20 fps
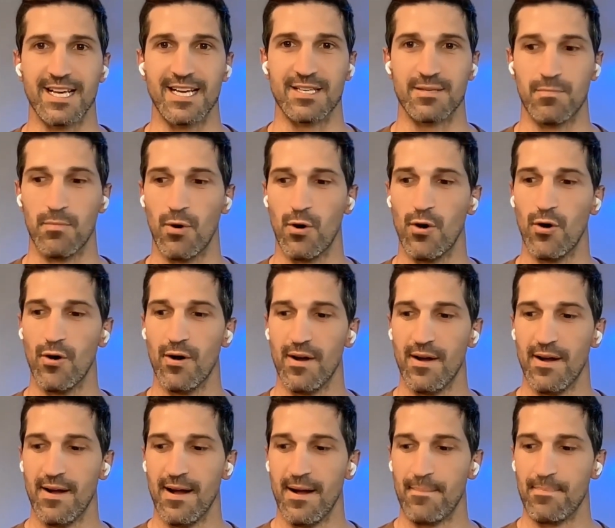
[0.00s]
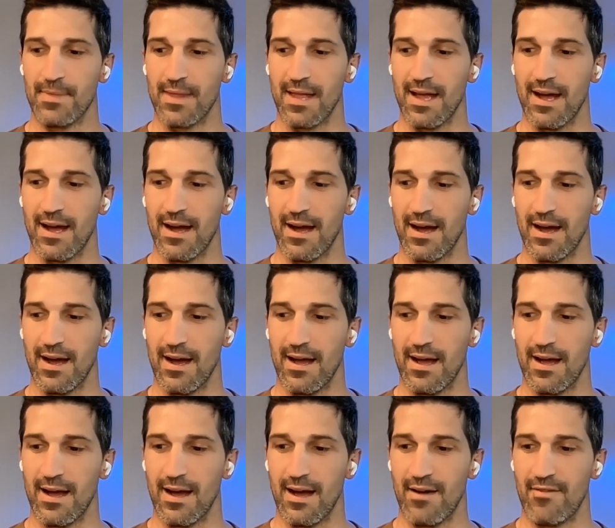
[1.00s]
There's more
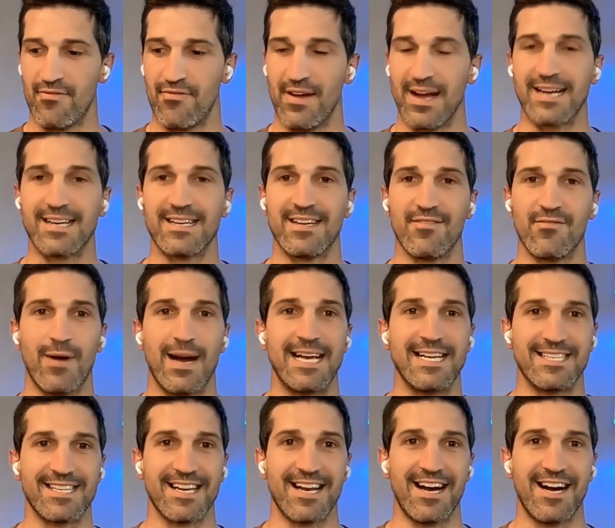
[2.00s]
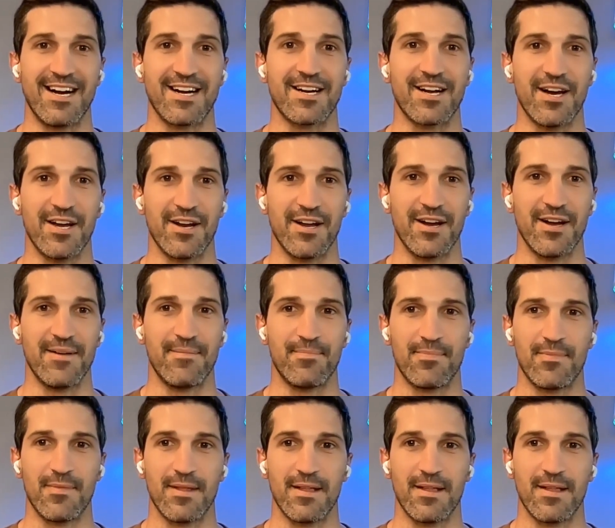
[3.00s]
effective ways that aren't going to